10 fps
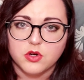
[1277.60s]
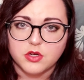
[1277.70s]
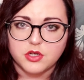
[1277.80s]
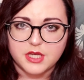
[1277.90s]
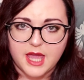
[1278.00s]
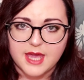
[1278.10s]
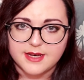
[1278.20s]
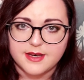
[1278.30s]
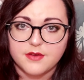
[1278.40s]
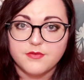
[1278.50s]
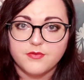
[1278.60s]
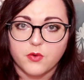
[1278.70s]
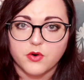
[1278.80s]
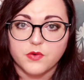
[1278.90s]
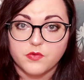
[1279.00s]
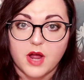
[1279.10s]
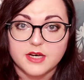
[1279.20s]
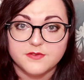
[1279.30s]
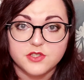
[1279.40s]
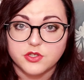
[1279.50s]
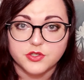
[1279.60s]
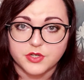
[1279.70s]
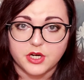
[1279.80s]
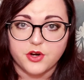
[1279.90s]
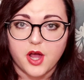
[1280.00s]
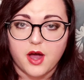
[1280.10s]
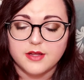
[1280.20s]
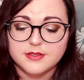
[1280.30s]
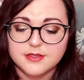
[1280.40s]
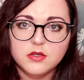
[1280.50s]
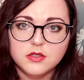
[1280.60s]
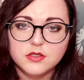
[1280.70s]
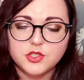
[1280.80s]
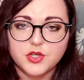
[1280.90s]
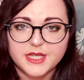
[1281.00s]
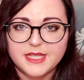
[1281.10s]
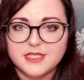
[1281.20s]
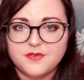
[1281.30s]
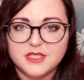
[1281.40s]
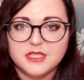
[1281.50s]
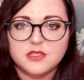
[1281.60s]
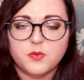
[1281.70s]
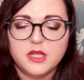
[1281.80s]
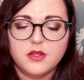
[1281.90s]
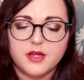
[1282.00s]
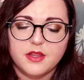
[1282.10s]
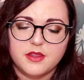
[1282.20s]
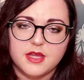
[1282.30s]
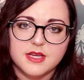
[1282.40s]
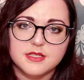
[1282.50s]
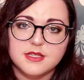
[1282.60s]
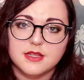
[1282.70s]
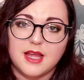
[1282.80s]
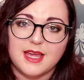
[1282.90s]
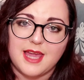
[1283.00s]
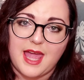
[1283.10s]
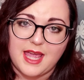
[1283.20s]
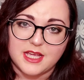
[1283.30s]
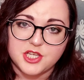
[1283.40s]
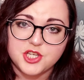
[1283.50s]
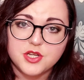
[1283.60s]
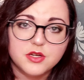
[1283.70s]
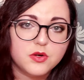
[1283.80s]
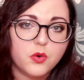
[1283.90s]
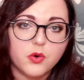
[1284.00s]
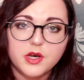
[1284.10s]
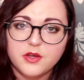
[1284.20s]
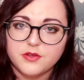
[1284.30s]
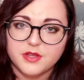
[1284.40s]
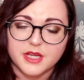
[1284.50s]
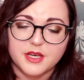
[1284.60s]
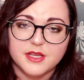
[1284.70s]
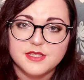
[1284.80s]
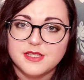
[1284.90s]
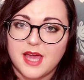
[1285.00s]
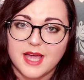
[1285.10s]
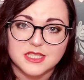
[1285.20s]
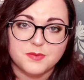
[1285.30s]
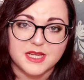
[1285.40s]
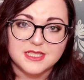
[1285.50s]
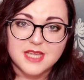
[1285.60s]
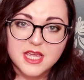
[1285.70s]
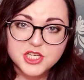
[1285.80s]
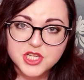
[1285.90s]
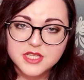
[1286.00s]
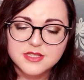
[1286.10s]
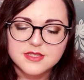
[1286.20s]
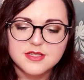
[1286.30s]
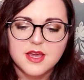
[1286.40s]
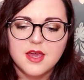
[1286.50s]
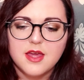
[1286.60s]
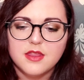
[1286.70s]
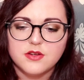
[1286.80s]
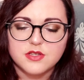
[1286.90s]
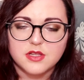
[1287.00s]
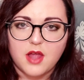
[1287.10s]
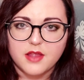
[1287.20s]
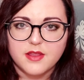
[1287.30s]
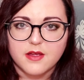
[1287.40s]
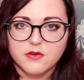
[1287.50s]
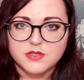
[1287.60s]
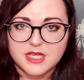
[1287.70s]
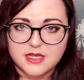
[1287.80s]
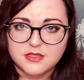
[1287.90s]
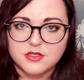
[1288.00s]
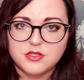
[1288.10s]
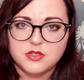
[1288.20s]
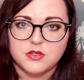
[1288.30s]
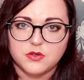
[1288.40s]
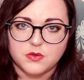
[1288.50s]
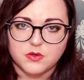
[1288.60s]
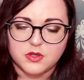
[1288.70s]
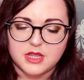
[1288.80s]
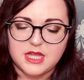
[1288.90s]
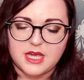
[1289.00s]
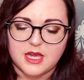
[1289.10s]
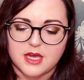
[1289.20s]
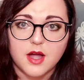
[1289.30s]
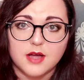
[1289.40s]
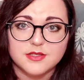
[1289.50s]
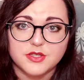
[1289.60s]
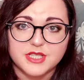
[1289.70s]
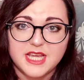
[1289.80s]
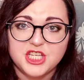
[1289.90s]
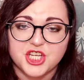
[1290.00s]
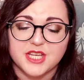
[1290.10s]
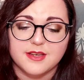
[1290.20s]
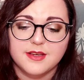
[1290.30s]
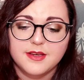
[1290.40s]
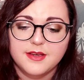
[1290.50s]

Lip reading: are a good candidate for refractive surgery or not. During these visits, we look at things like age, corneal thickness, expectations. There's a lot that goes into the consultation